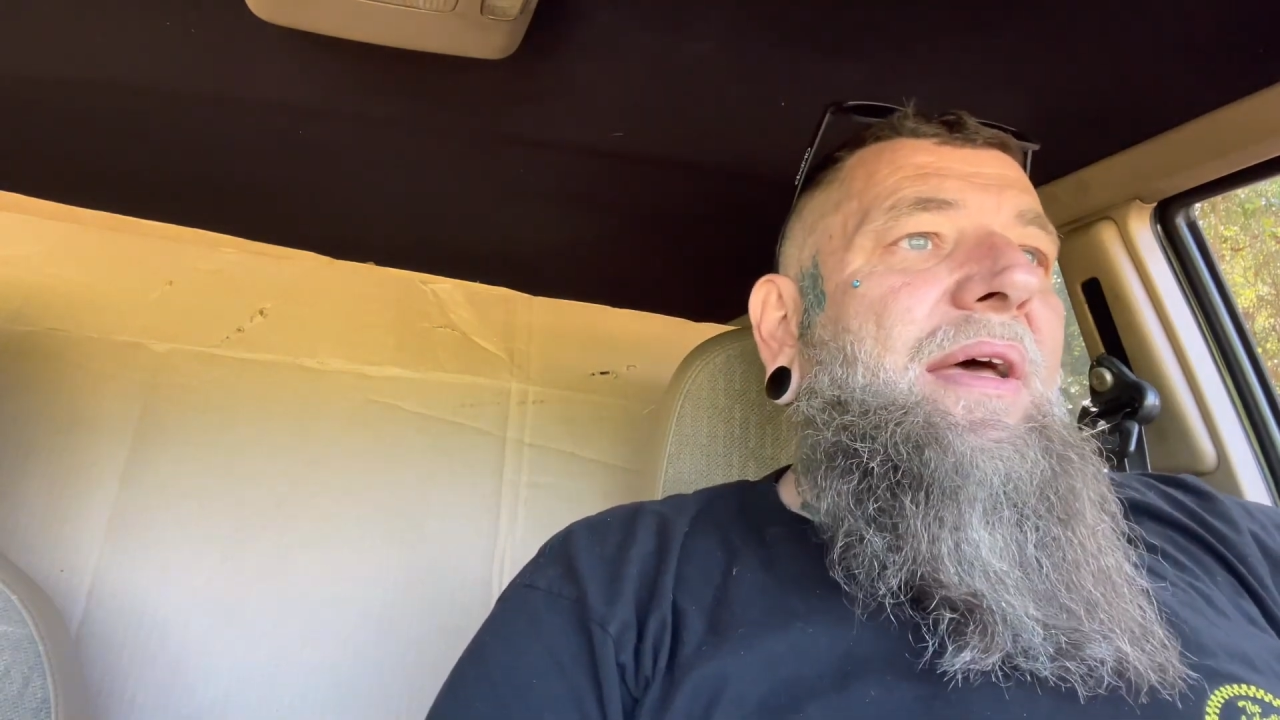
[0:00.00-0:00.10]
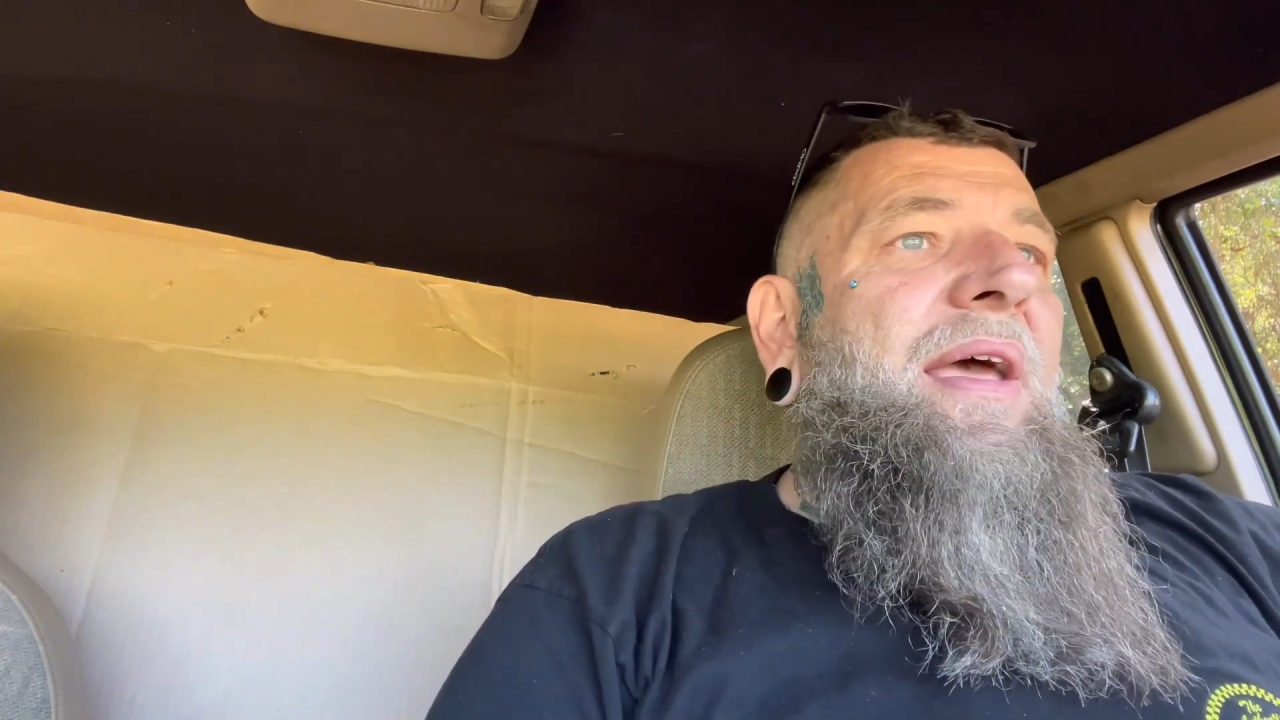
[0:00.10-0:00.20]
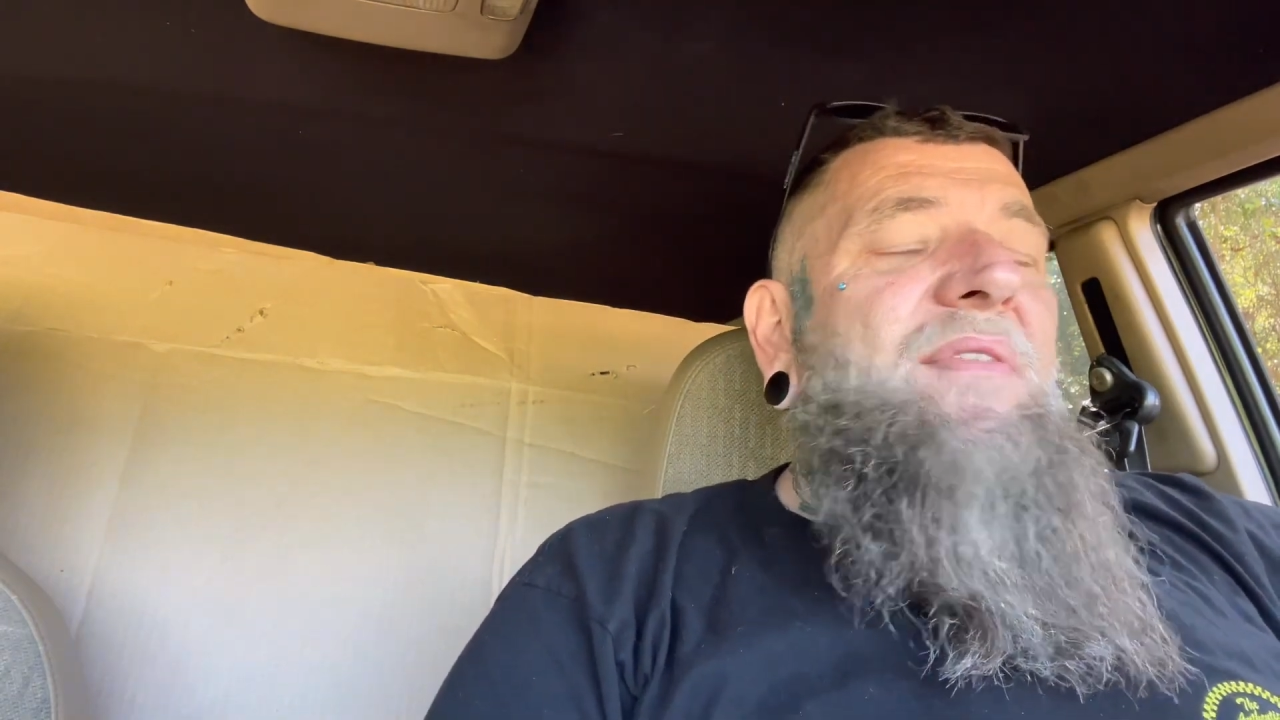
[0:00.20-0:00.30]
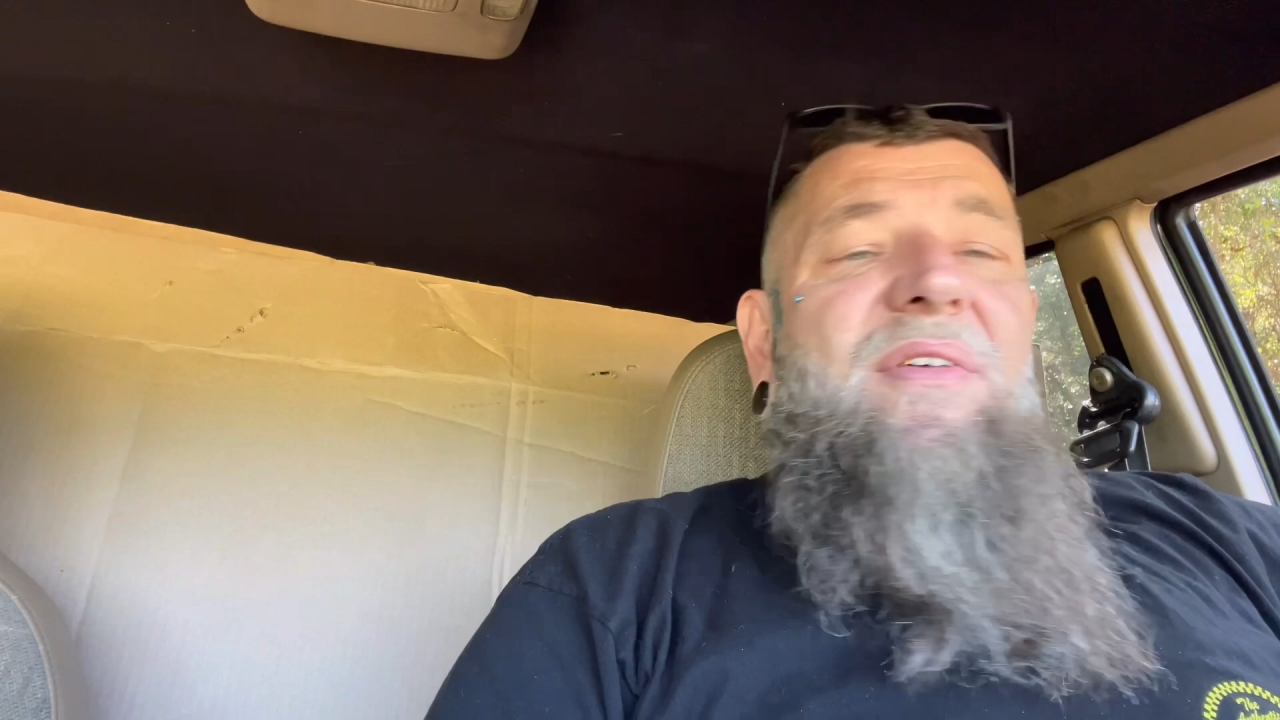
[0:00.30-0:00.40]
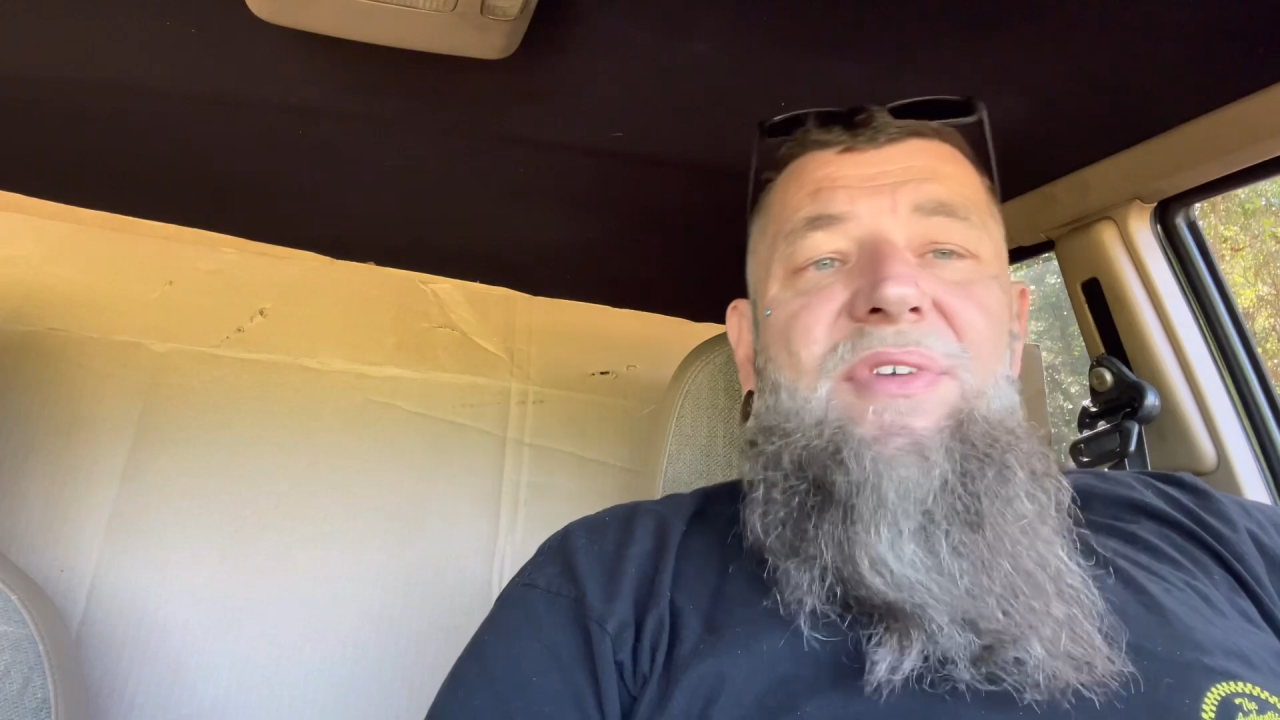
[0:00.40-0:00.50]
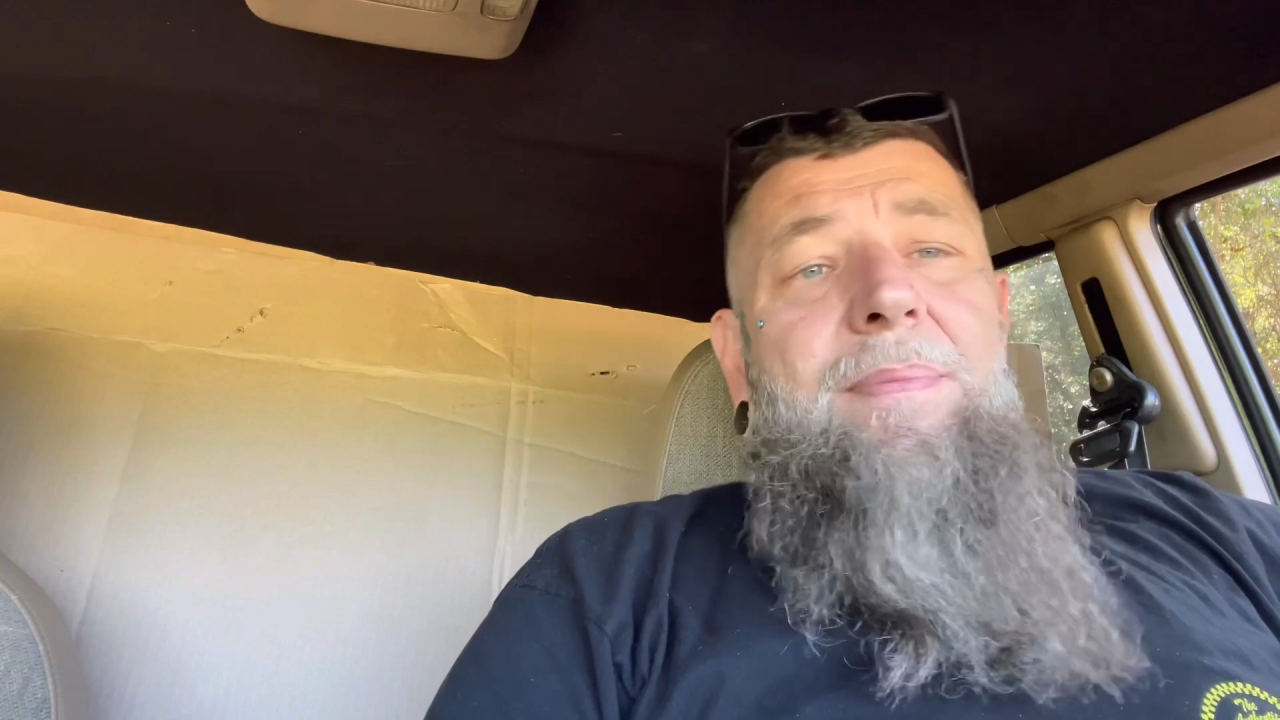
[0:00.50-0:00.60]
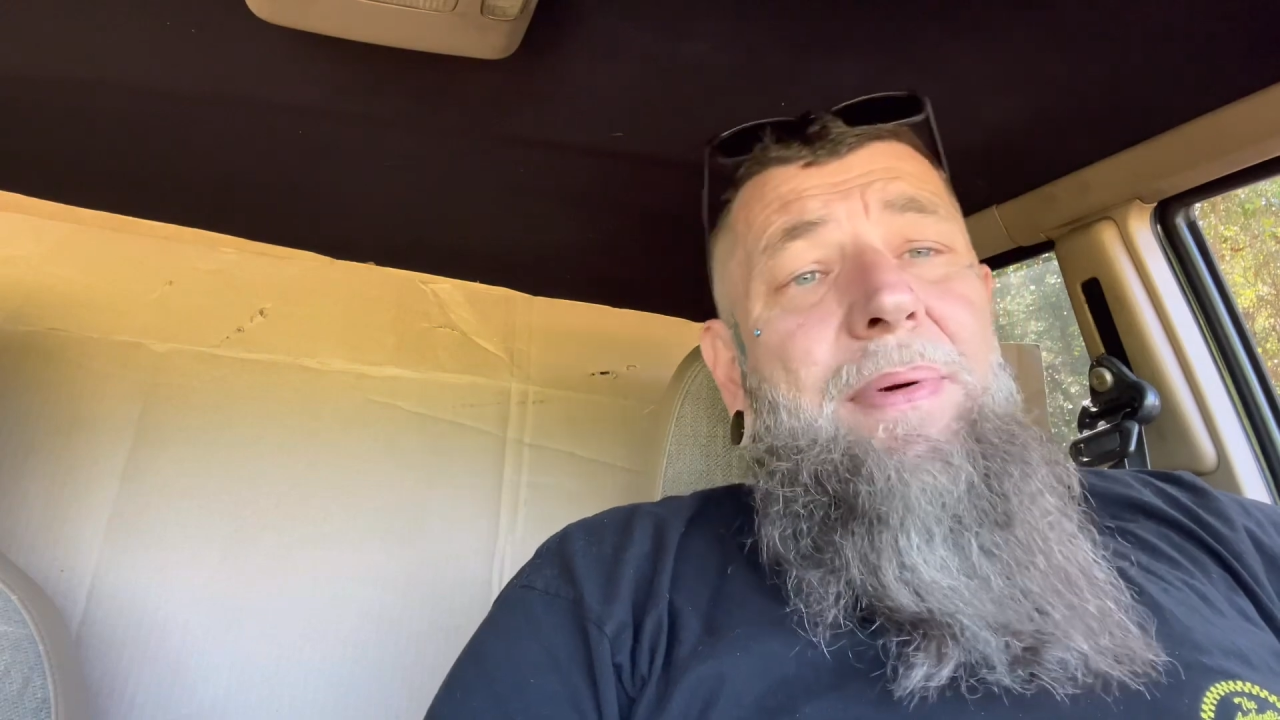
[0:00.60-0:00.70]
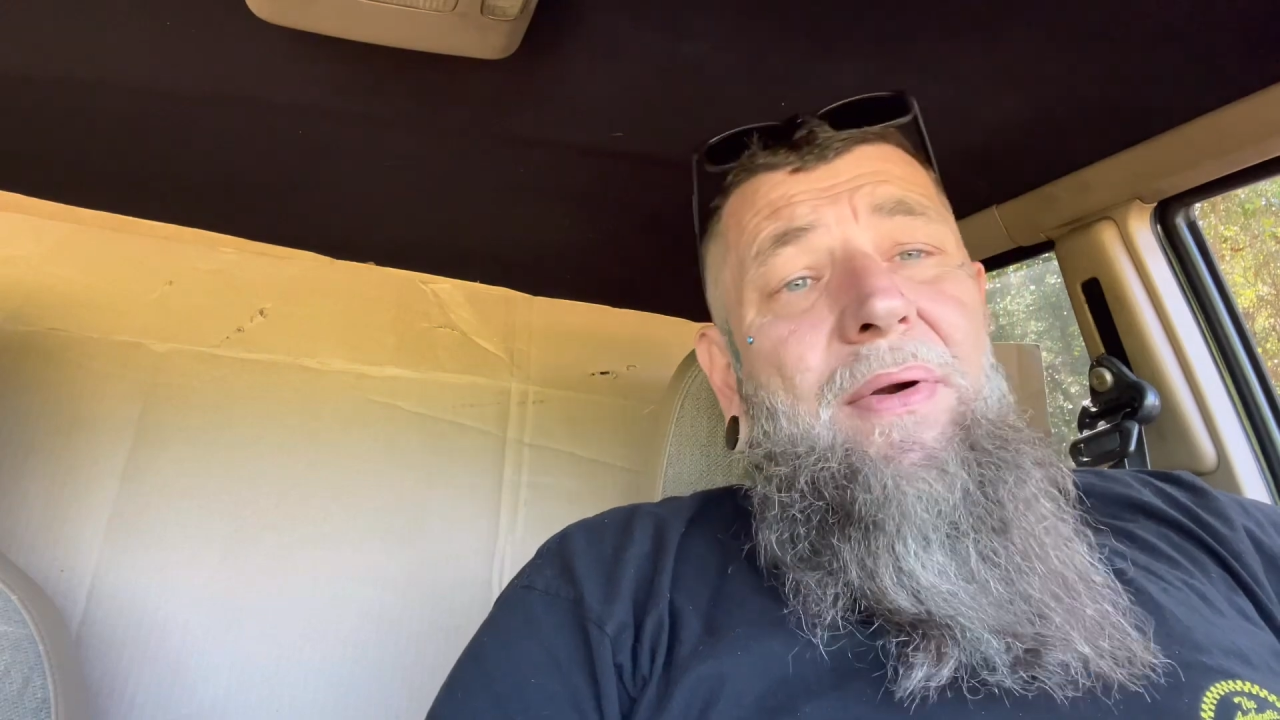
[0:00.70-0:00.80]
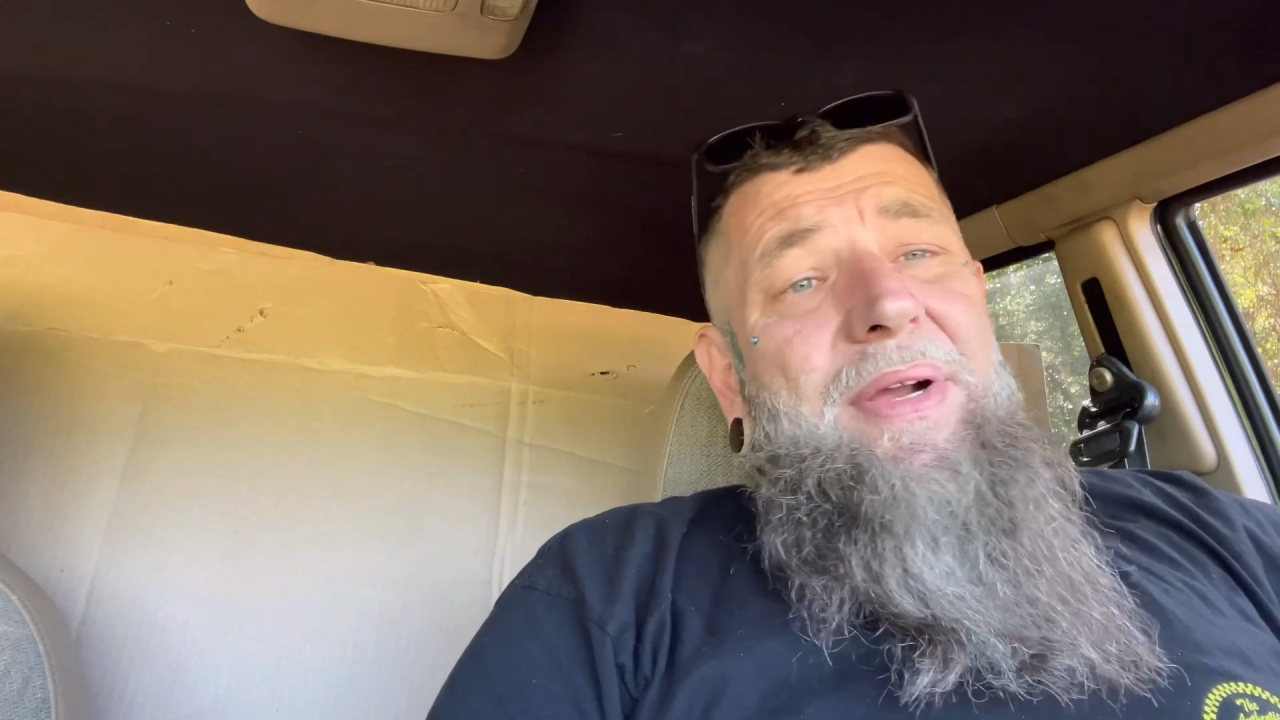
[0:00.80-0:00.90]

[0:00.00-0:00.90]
Even if you build